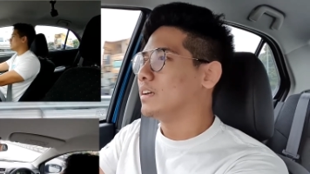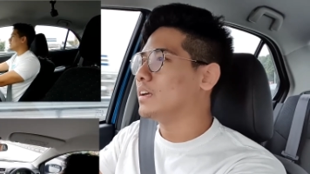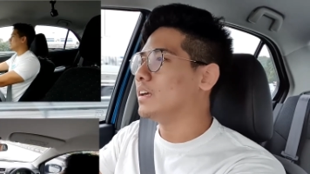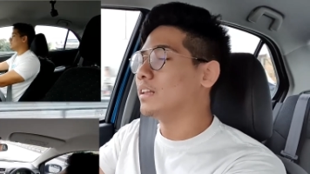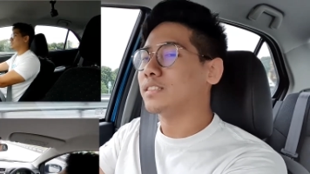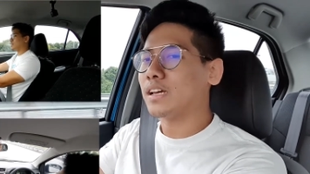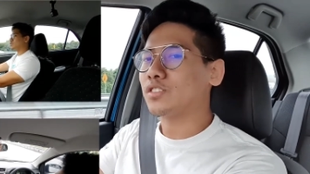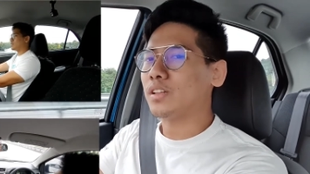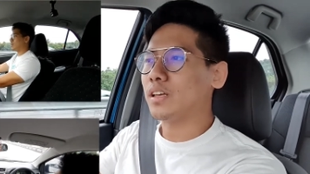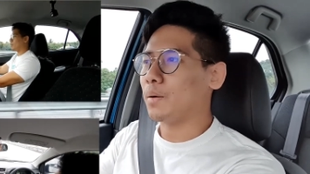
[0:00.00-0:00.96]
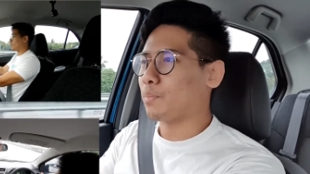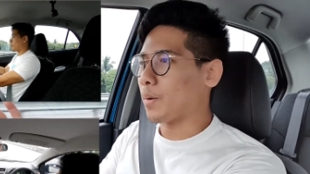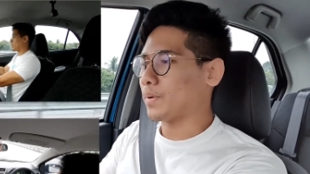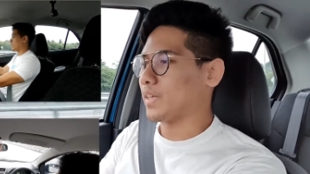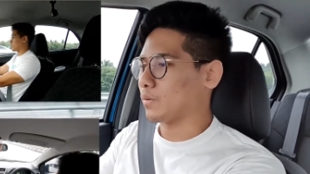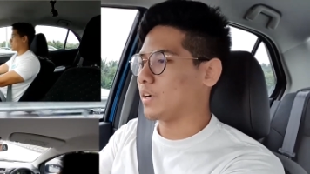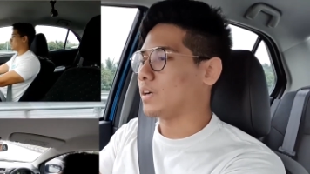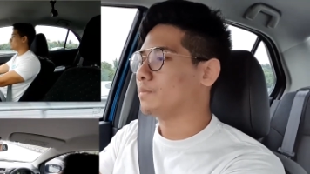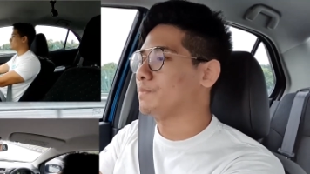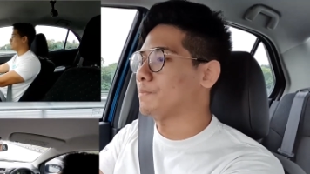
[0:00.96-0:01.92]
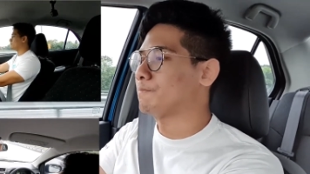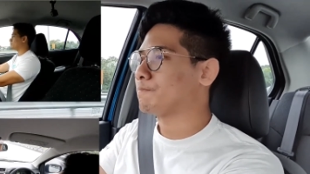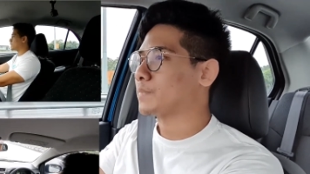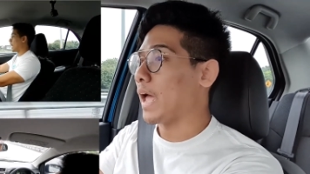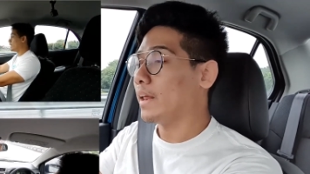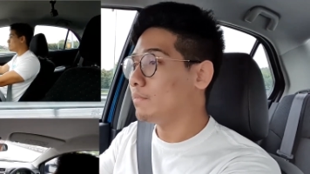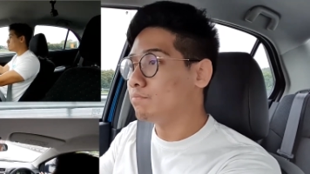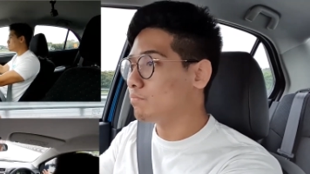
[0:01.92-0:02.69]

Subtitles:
It is actually a proper town car, and